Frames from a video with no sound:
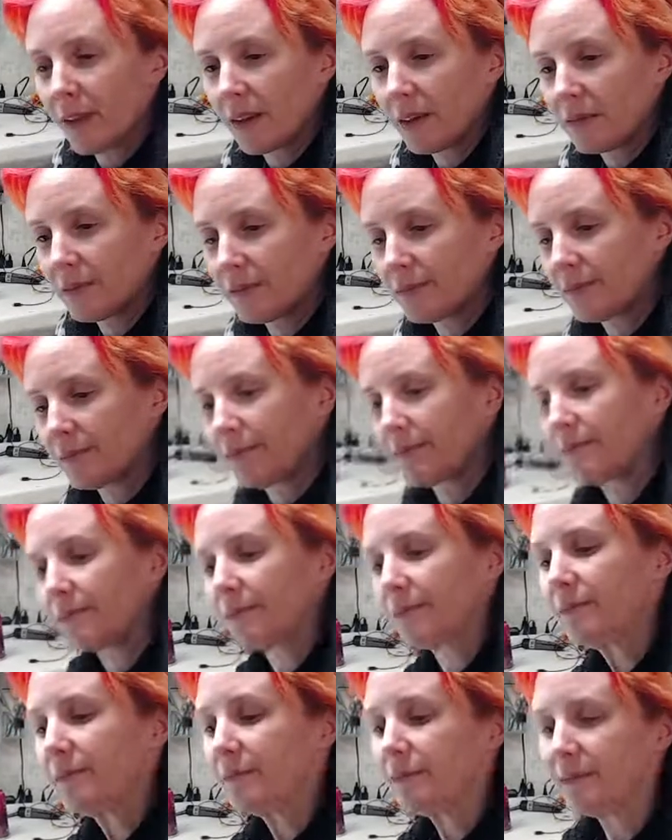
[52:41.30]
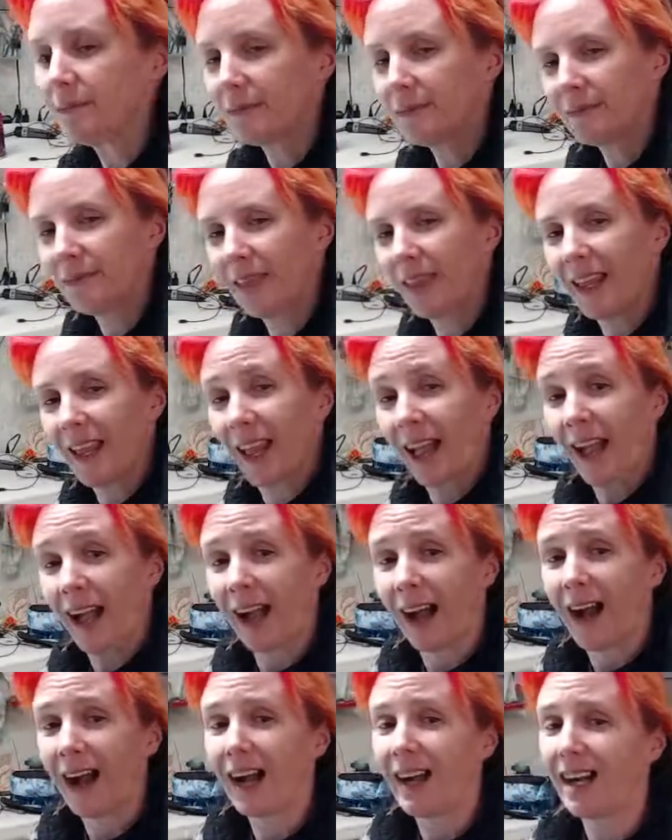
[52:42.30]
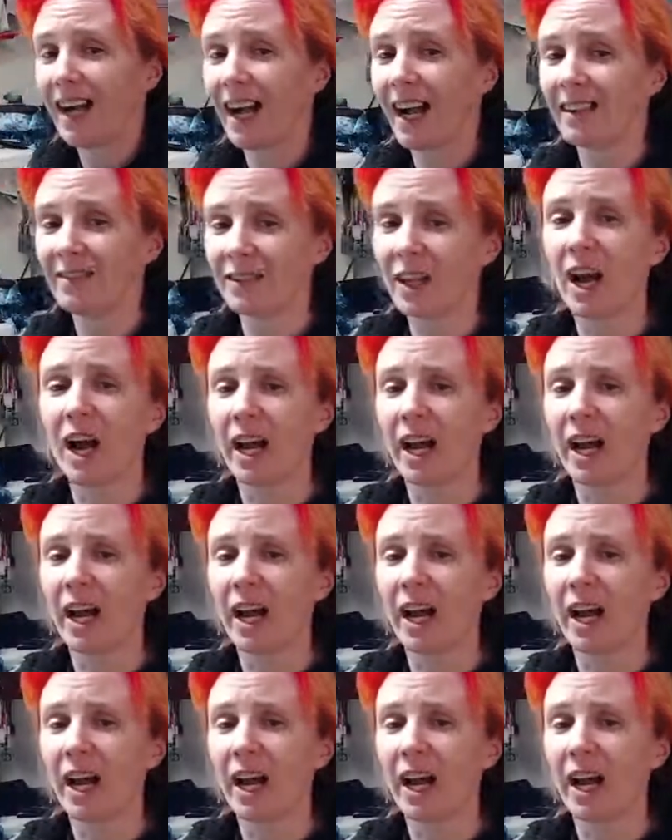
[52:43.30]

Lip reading: You realize that I do that just to annoy you.